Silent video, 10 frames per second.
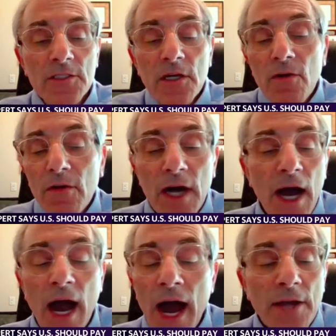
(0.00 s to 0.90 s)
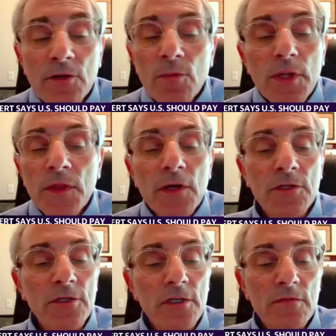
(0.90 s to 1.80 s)
So I don't know what the
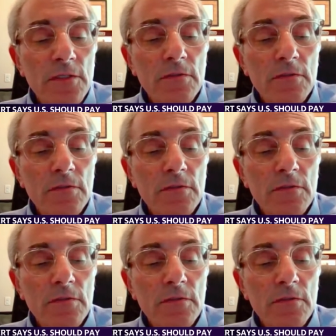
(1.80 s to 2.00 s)
alternative